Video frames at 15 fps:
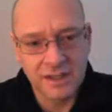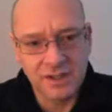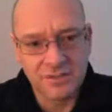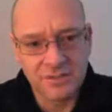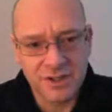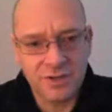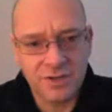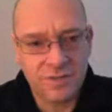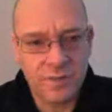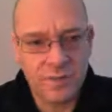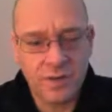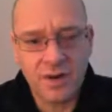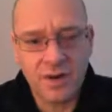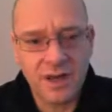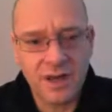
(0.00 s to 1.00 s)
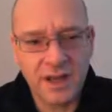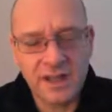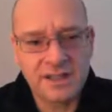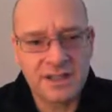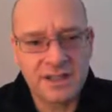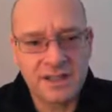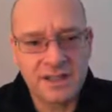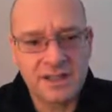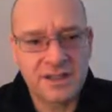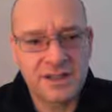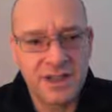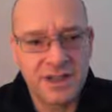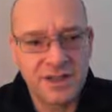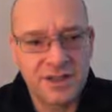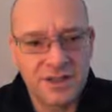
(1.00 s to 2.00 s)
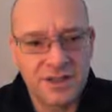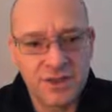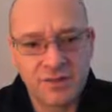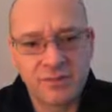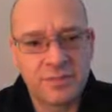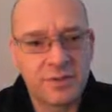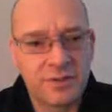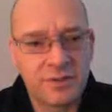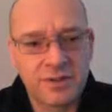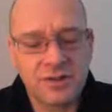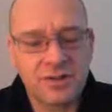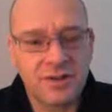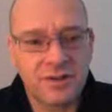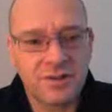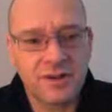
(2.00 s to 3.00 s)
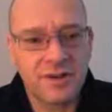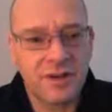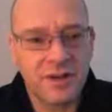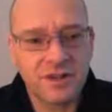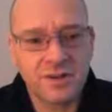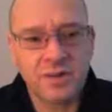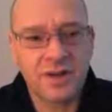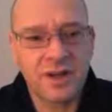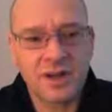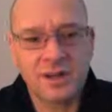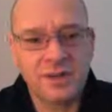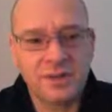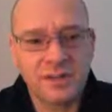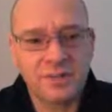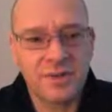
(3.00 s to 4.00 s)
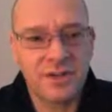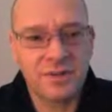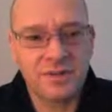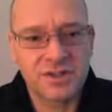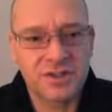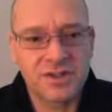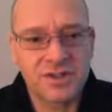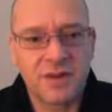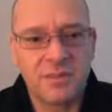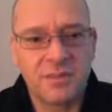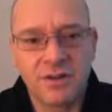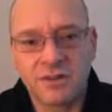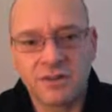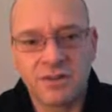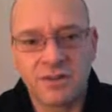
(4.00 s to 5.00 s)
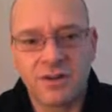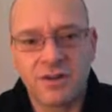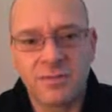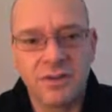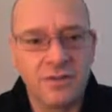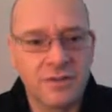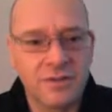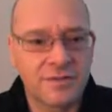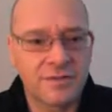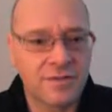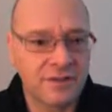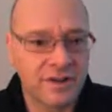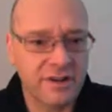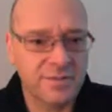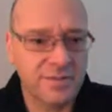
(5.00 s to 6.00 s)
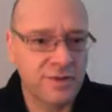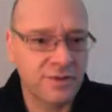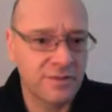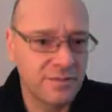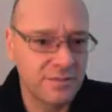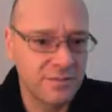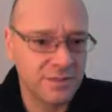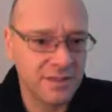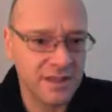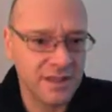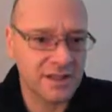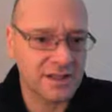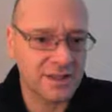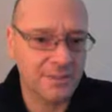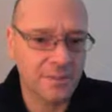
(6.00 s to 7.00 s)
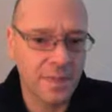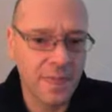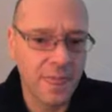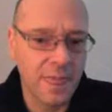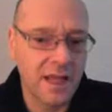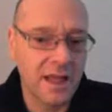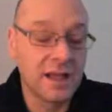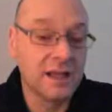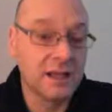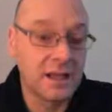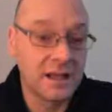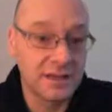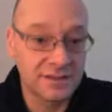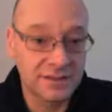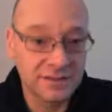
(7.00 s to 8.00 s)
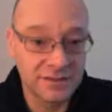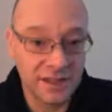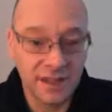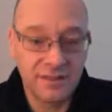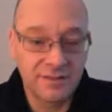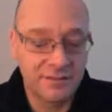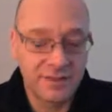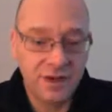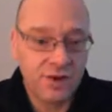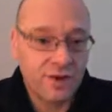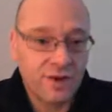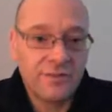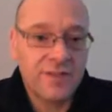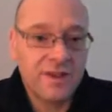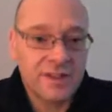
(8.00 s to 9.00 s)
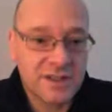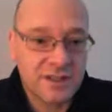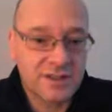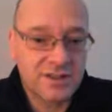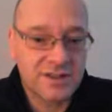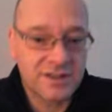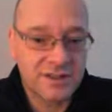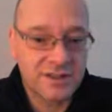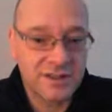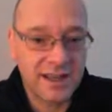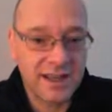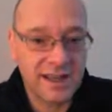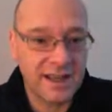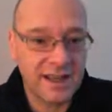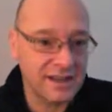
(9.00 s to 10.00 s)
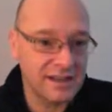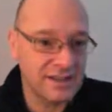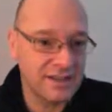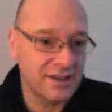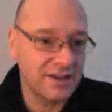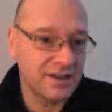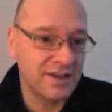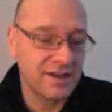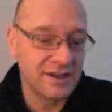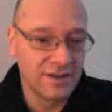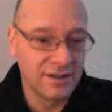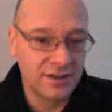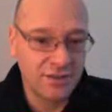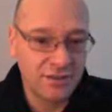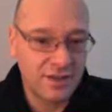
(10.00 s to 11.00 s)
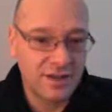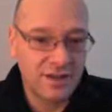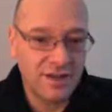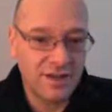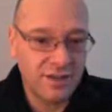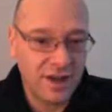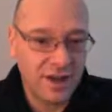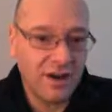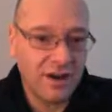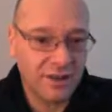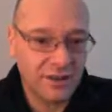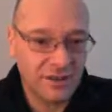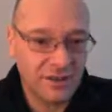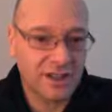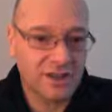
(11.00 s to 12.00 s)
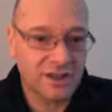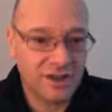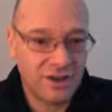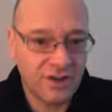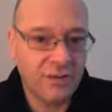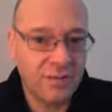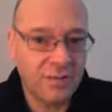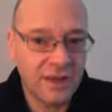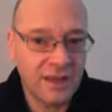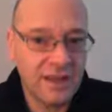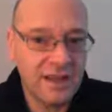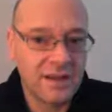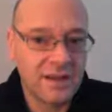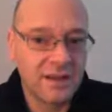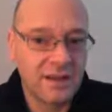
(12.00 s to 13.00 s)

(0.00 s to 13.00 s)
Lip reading: So why is this a durable cost advantage? Why can't somebody else just come along and copy what Ferrexpo does? And the obvious answer to that is that you can't just copy